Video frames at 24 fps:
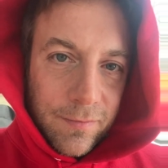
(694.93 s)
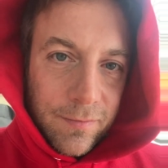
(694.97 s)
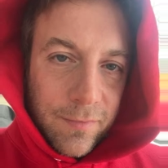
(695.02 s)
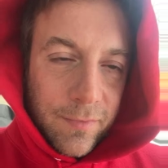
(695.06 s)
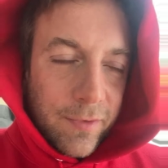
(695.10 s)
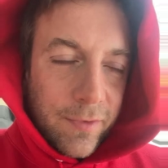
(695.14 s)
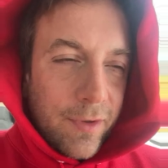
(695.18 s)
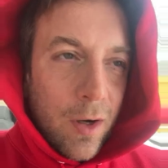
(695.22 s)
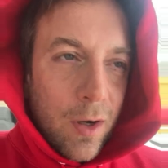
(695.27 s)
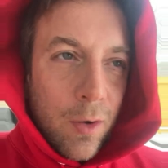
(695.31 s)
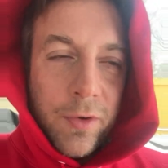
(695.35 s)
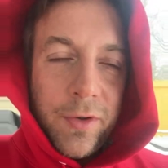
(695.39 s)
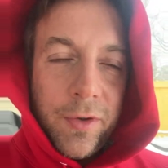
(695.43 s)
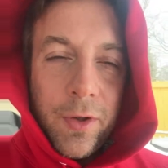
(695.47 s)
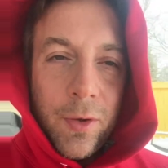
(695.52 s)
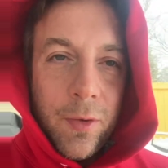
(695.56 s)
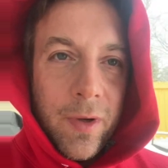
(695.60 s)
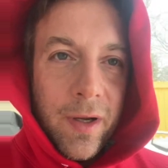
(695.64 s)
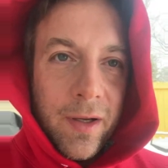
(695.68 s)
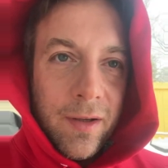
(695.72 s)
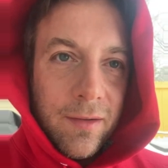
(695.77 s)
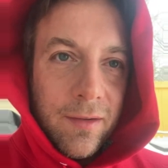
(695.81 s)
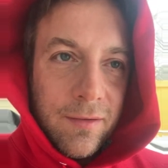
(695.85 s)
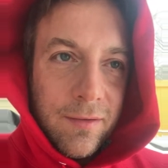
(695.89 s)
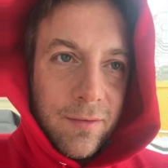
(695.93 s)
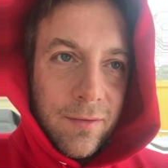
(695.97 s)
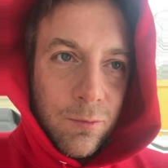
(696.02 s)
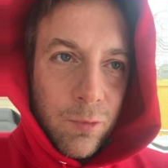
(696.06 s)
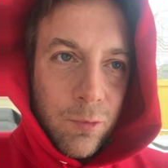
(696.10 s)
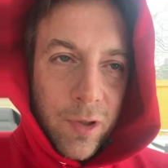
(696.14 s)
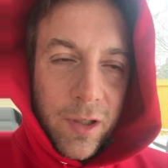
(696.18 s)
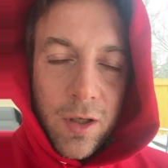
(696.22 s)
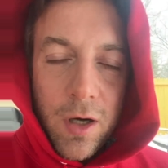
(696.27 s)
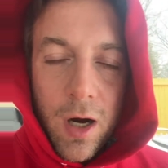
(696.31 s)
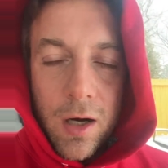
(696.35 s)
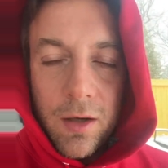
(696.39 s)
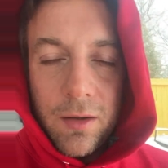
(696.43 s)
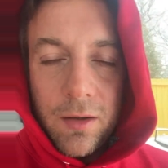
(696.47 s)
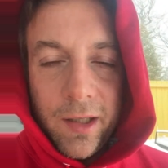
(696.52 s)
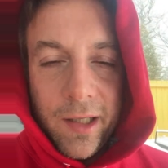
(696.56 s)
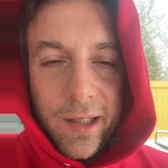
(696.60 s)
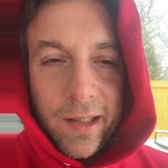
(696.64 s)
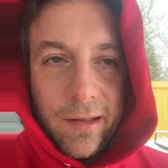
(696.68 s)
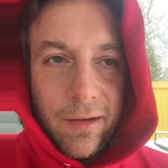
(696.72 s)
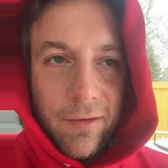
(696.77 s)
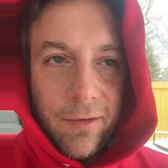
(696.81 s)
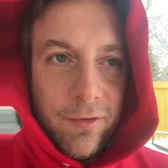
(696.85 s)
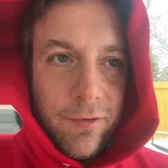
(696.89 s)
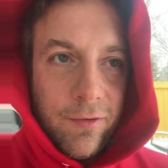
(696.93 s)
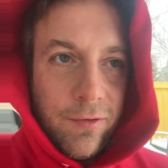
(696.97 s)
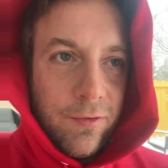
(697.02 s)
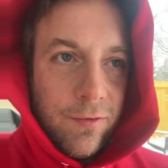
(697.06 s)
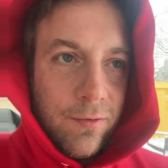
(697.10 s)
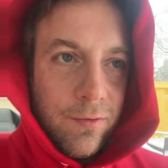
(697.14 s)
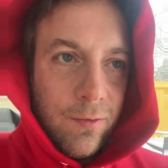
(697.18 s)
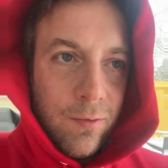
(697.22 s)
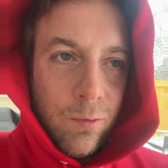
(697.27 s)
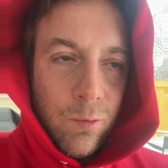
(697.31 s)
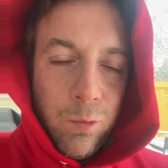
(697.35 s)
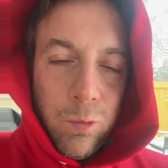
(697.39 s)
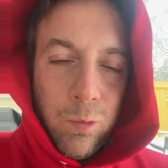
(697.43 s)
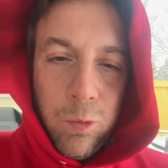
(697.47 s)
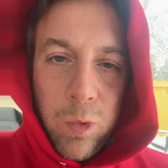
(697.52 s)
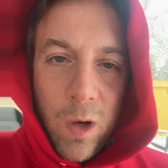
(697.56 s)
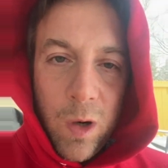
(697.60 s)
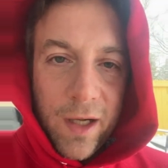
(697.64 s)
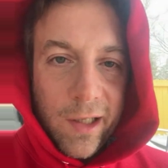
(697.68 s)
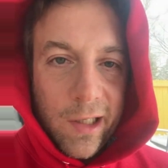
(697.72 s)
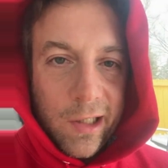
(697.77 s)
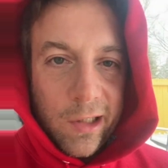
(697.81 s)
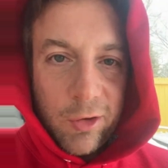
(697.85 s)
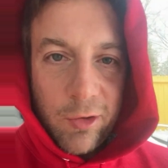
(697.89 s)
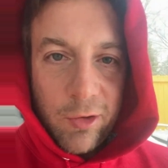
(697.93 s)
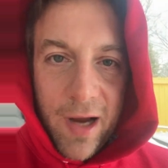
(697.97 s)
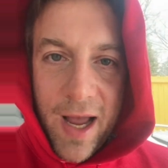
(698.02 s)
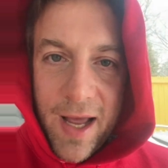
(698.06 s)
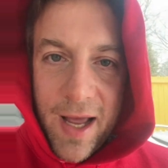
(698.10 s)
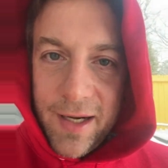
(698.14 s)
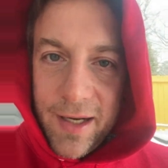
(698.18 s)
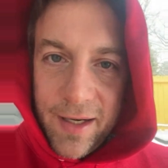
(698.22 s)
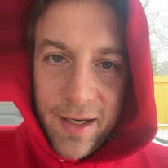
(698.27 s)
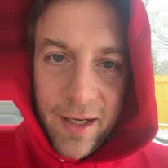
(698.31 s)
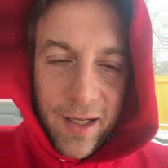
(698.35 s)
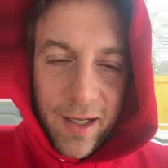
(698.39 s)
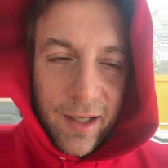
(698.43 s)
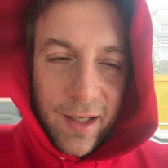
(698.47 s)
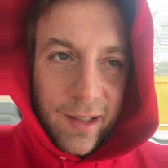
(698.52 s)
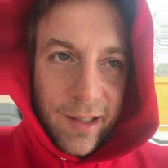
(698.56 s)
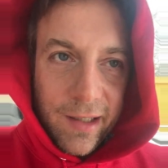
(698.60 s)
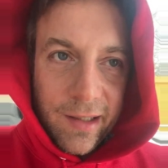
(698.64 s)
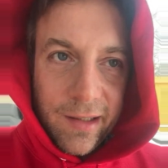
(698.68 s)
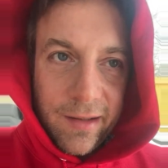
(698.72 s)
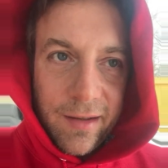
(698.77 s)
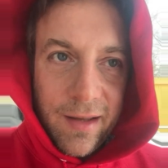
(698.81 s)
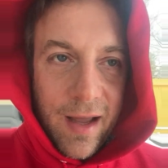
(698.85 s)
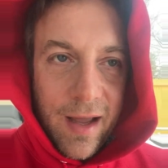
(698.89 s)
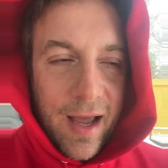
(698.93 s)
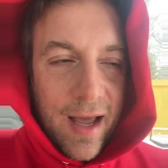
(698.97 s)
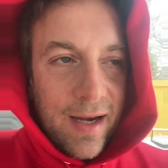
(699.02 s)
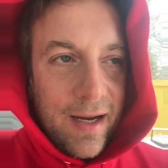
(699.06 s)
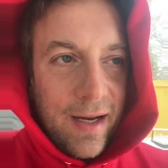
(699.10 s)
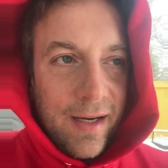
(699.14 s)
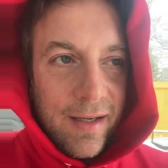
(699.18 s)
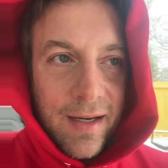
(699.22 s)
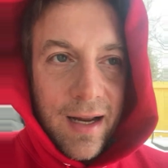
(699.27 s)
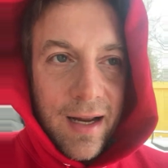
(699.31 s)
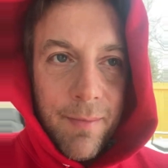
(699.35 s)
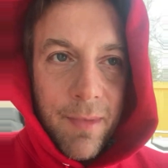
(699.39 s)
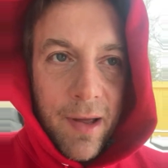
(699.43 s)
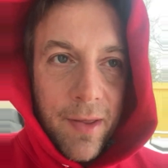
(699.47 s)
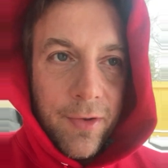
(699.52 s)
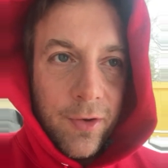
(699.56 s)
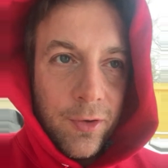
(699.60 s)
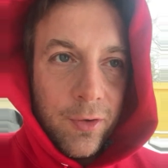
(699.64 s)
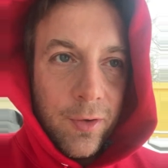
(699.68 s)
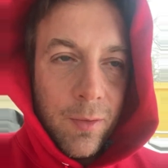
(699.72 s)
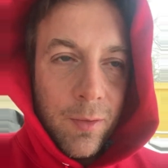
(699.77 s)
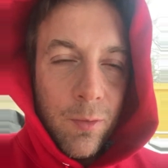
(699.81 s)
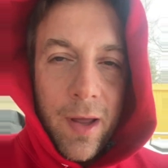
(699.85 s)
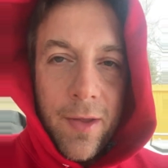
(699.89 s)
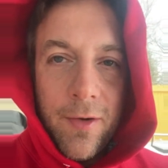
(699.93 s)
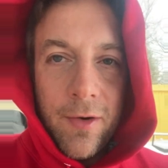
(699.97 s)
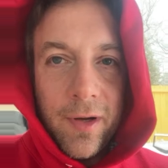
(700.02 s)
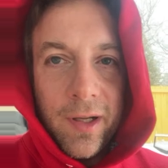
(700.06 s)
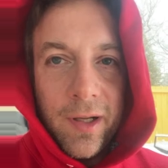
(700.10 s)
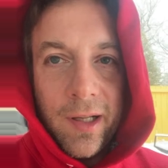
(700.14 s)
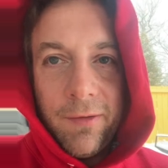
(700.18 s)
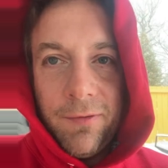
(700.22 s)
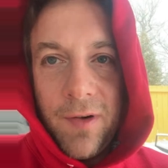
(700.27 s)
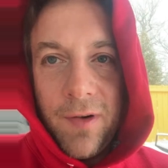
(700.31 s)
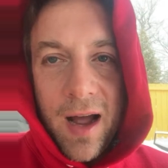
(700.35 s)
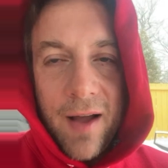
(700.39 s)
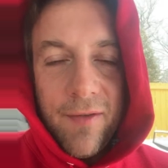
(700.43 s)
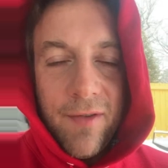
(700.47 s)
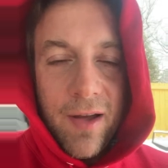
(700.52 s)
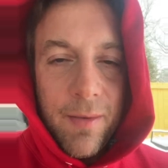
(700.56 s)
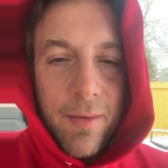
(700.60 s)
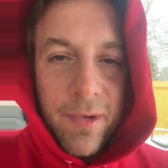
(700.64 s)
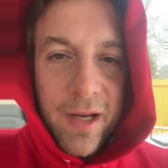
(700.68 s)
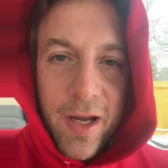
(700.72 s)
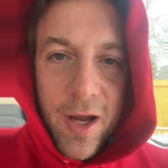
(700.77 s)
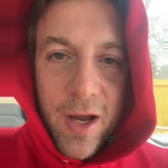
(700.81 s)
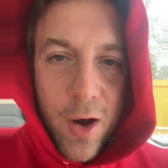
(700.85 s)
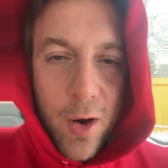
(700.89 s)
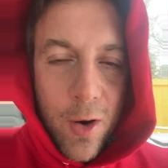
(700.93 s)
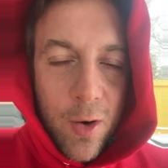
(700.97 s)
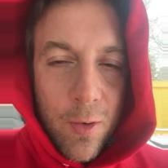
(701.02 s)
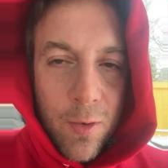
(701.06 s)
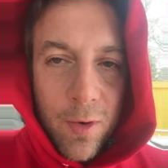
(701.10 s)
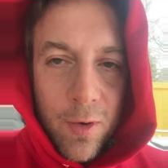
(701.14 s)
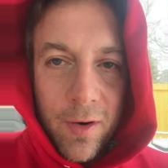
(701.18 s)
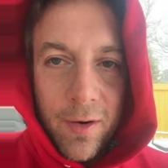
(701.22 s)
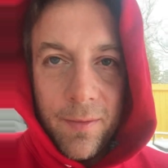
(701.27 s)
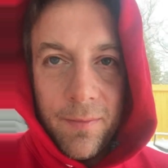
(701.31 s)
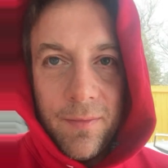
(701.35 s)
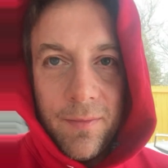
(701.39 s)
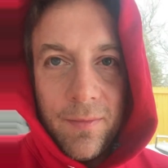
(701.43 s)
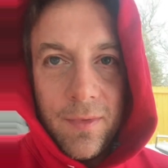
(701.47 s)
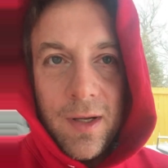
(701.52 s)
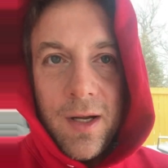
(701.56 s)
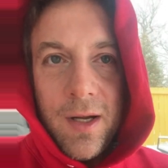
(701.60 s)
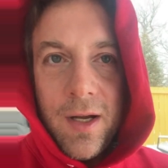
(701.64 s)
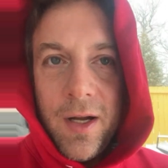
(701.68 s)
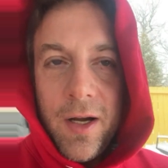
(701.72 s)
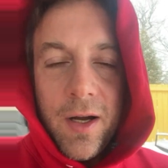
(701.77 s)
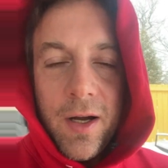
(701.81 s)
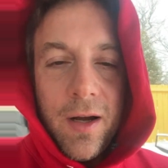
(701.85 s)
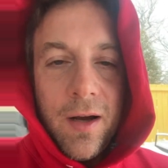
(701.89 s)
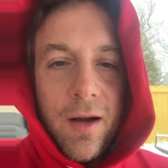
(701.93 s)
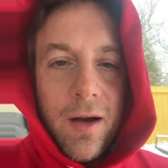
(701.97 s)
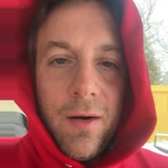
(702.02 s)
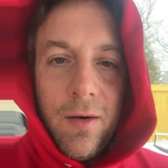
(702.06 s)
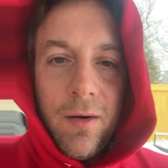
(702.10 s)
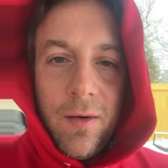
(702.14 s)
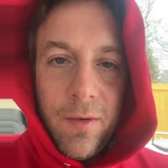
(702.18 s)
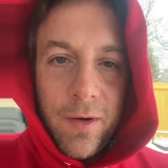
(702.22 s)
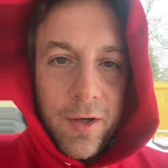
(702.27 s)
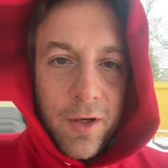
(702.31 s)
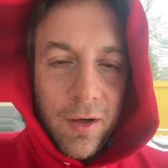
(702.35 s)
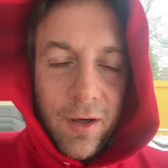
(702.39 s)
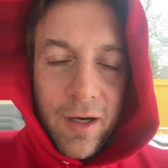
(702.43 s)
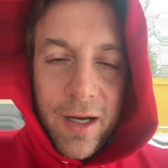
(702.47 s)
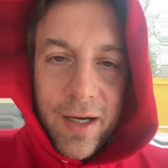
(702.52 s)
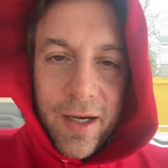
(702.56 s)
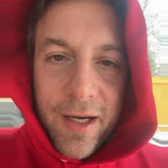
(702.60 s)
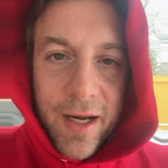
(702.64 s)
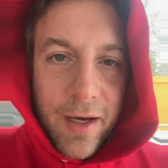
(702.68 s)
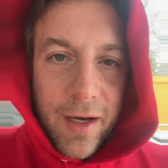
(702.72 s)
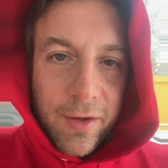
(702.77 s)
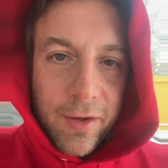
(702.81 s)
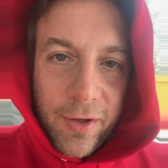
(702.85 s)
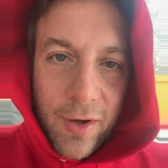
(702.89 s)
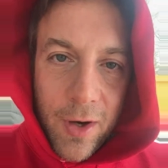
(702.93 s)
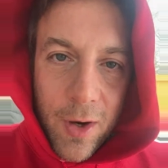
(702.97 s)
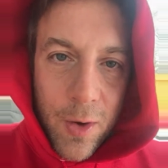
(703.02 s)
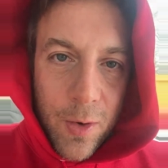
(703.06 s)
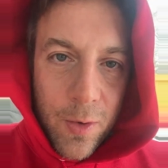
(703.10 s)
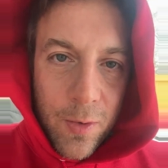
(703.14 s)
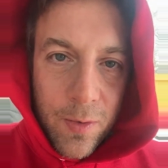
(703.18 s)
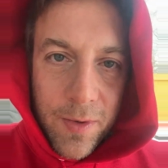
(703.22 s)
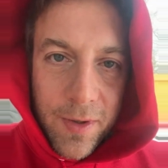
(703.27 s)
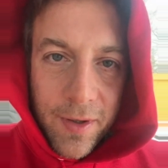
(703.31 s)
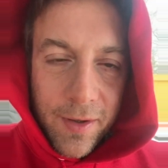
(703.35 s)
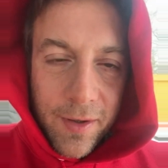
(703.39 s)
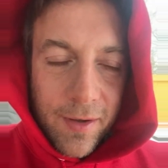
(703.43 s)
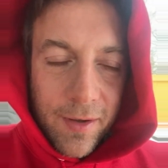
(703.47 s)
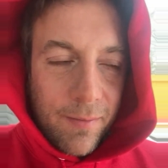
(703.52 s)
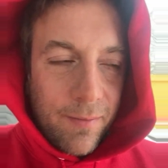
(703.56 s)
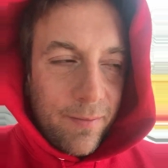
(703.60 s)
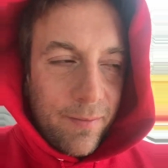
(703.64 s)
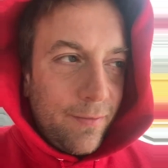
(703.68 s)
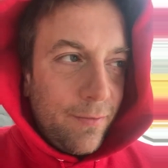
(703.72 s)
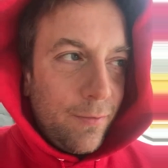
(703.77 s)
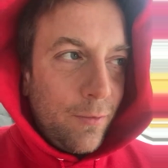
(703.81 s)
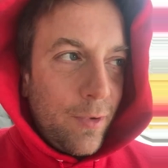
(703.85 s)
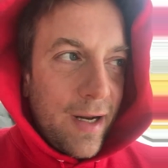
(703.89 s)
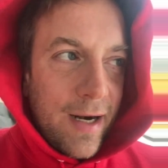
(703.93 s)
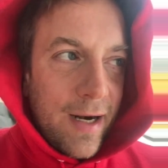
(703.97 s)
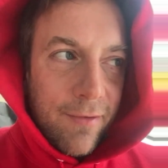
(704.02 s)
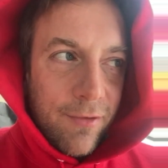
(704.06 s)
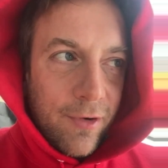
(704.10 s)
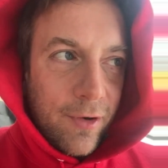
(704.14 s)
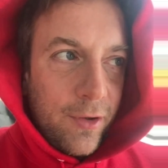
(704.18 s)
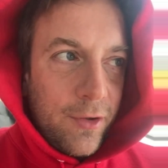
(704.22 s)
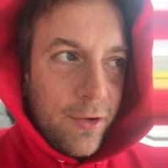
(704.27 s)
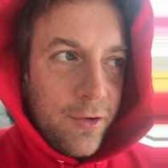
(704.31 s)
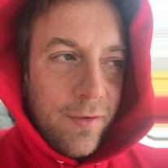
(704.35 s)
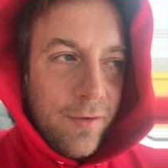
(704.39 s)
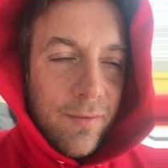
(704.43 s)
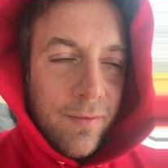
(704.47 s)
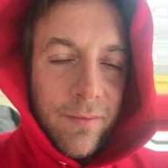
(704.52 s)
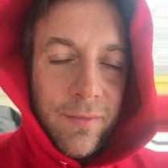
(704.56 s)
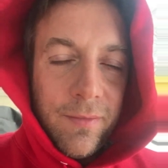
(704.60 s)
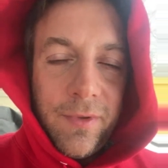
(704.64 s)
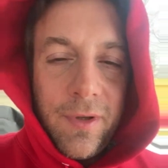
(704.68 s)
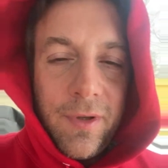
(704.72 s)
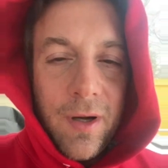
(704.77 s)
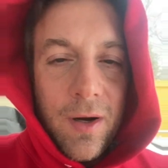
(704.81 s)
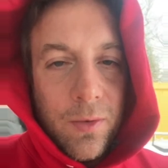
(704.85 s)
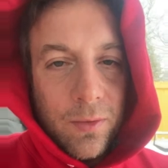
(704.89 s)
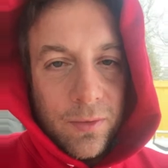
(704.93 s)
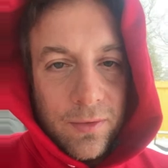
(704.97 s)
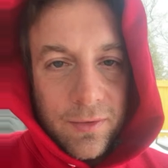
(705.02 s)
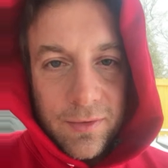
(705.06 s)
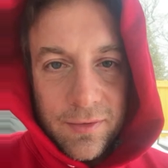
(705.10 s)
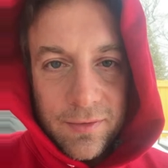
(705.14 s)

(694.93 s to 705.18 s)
Don't do it regardless of what strand it is, the NN-dimethyl, whether it's 5-MeO or you're licking a toad or whatever, don't.